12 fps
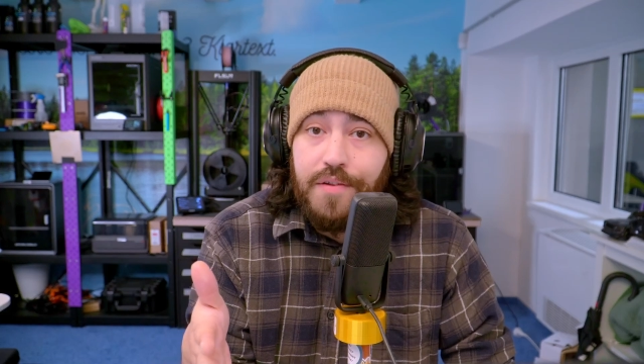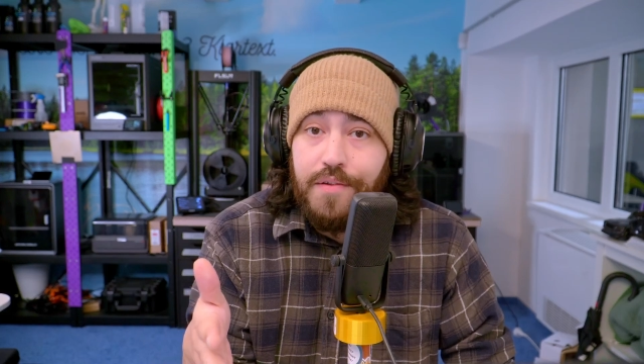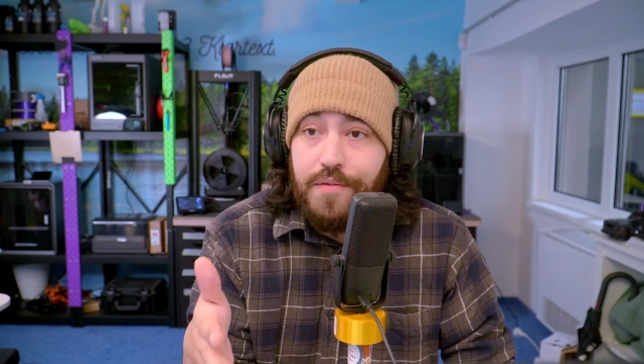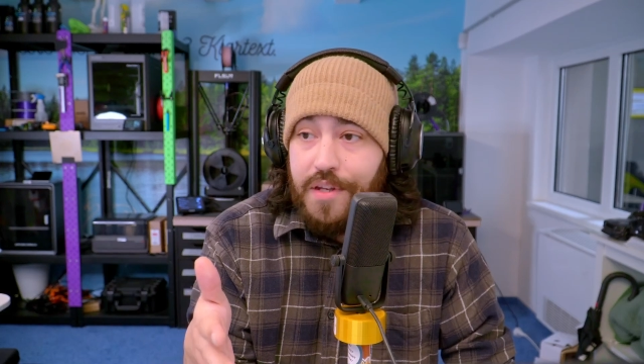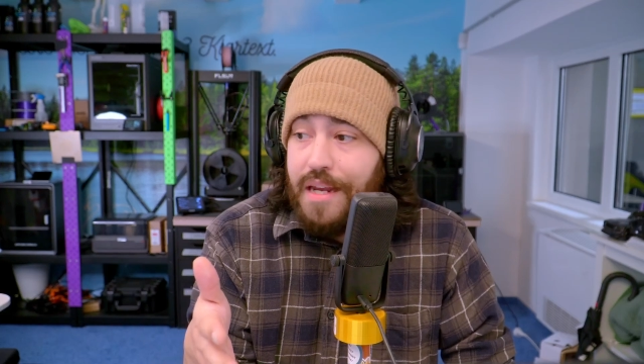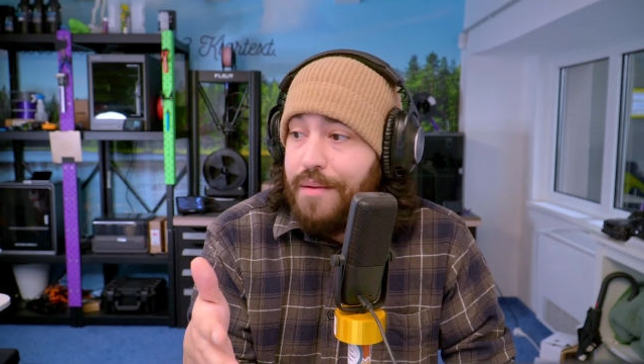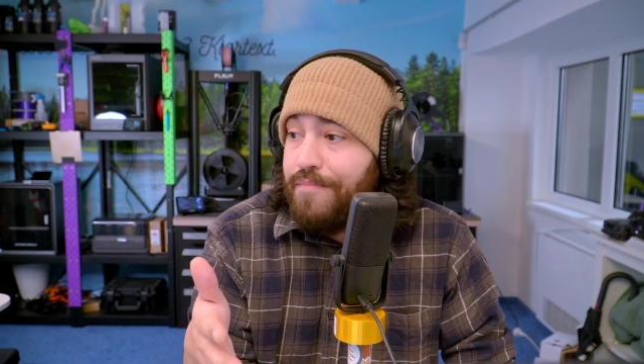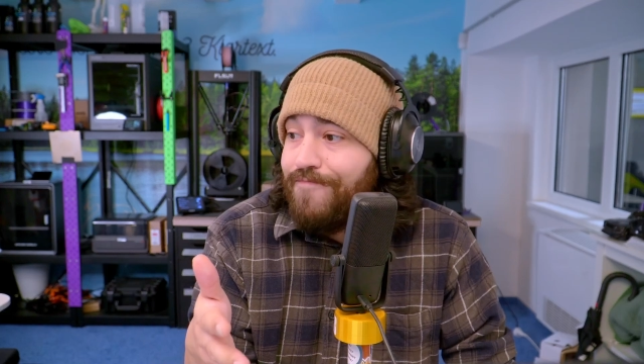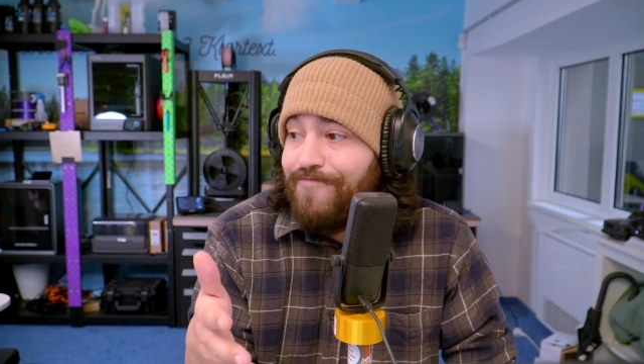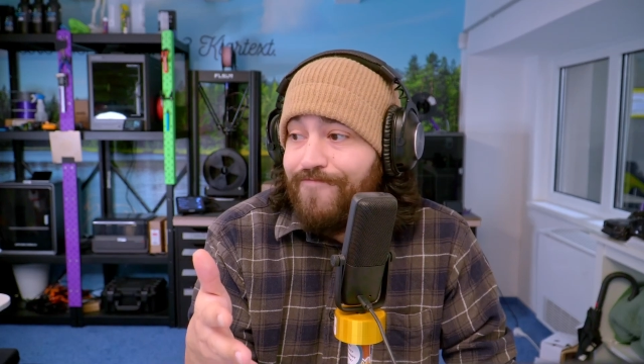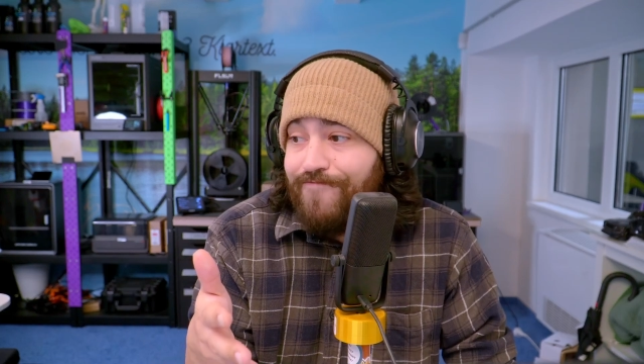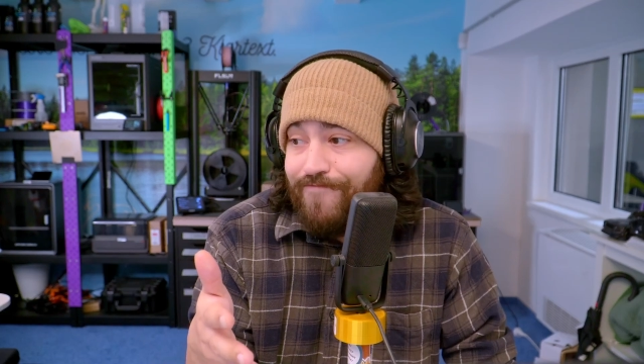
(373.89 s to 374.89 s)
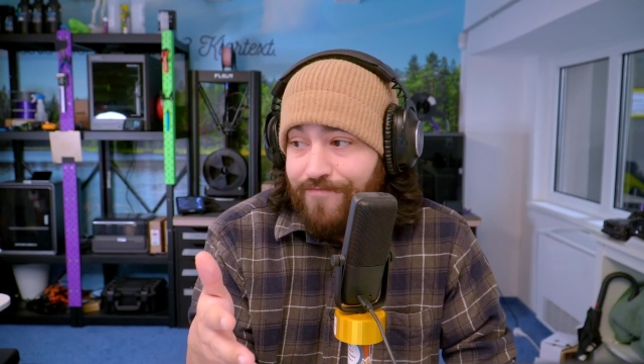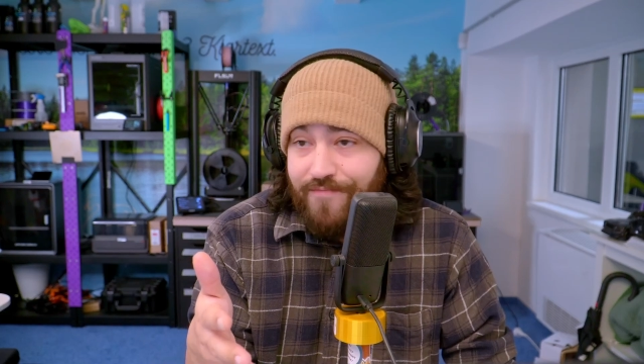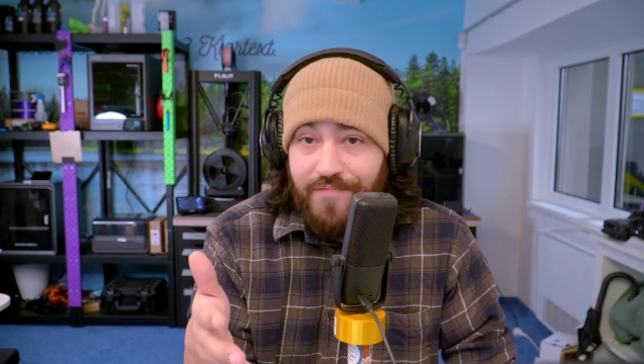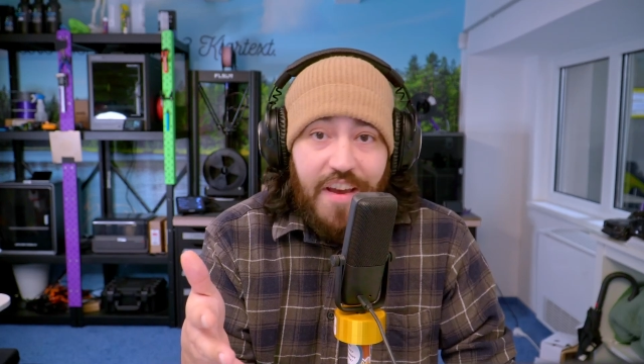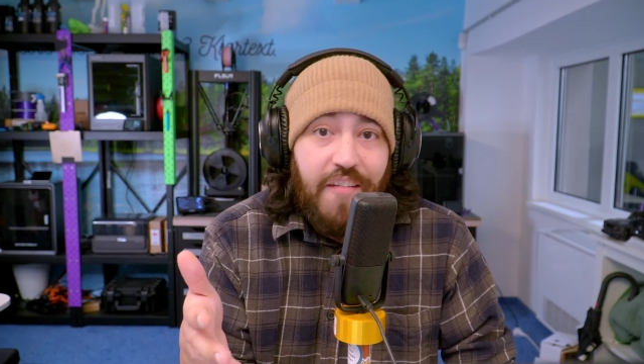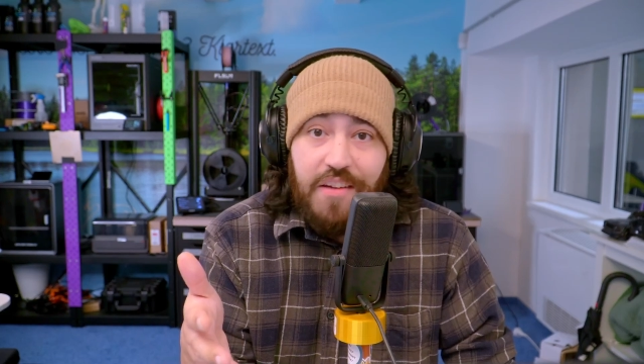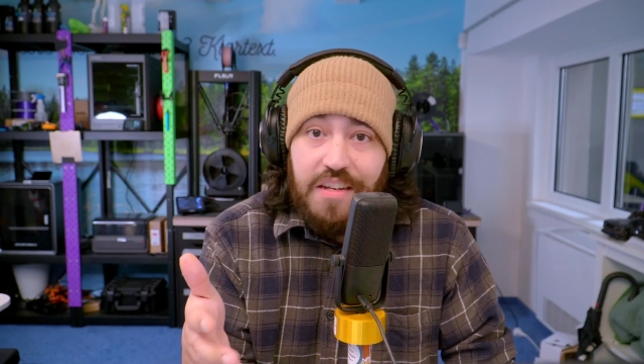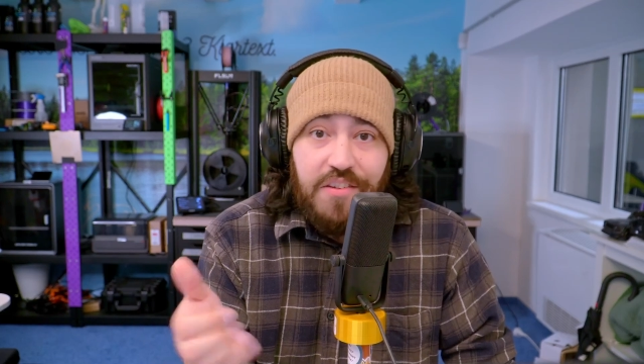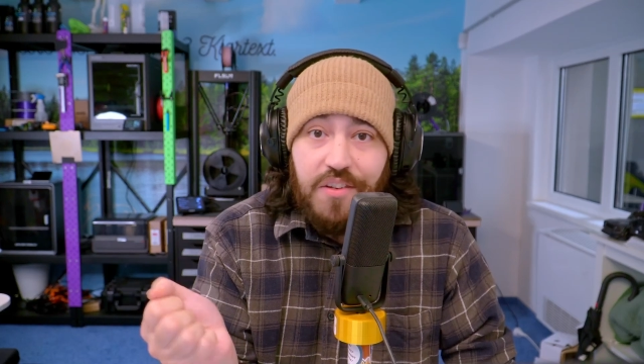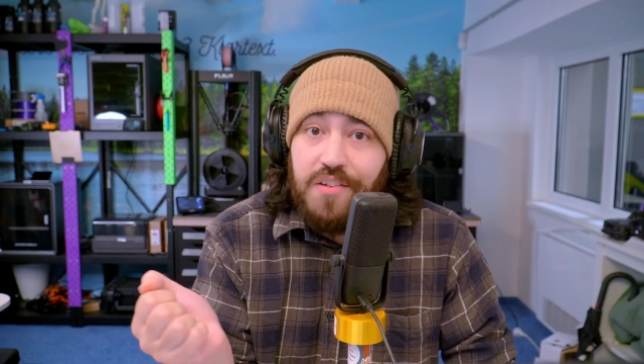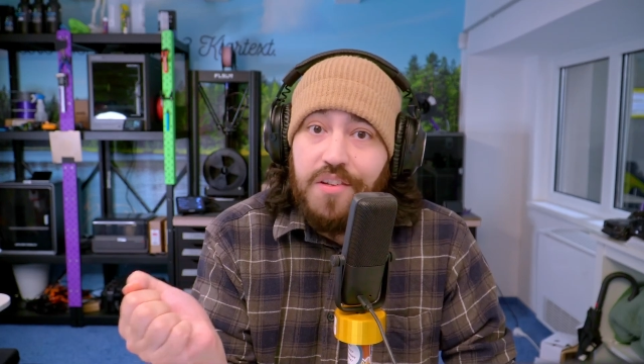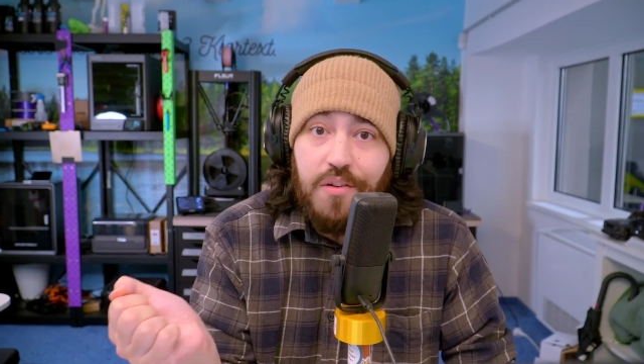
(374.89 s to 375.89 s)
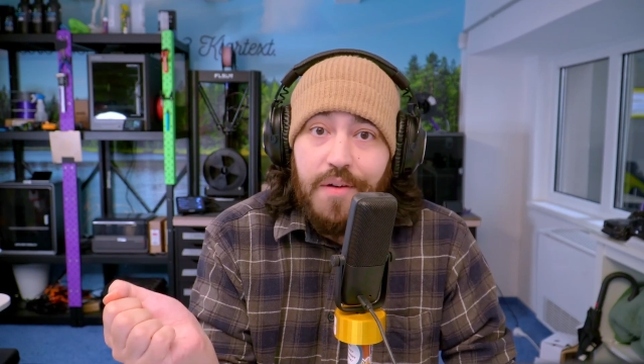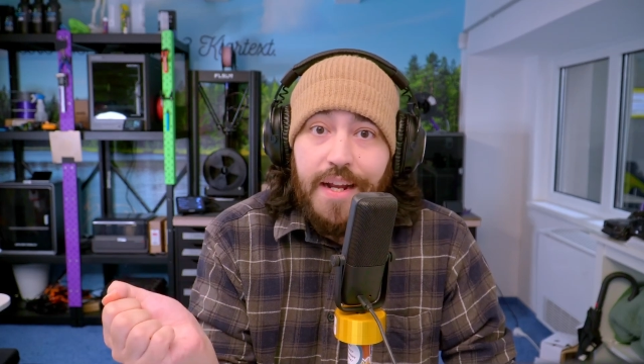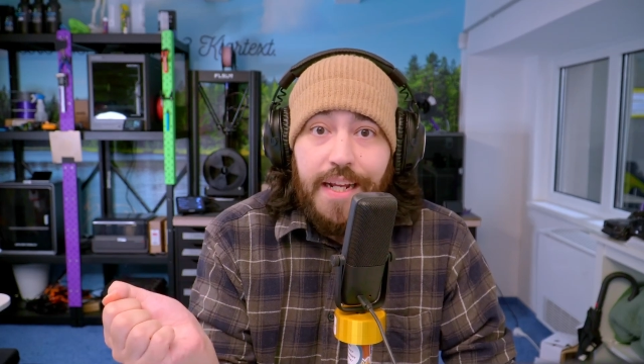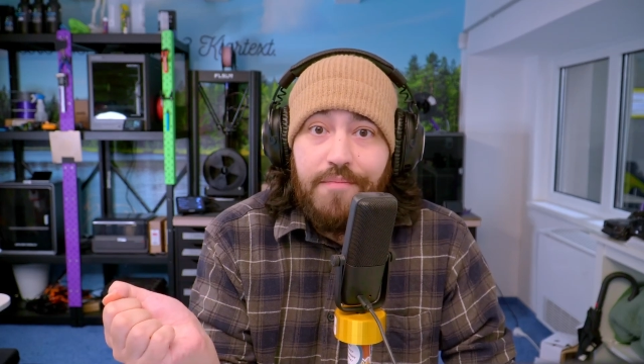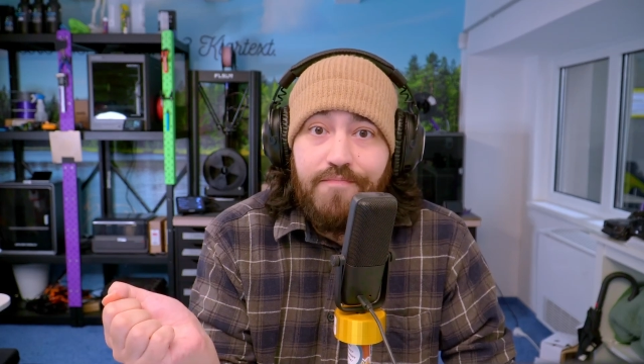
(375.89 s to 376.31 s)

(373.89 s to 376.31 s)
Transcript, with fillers: seem very sus already.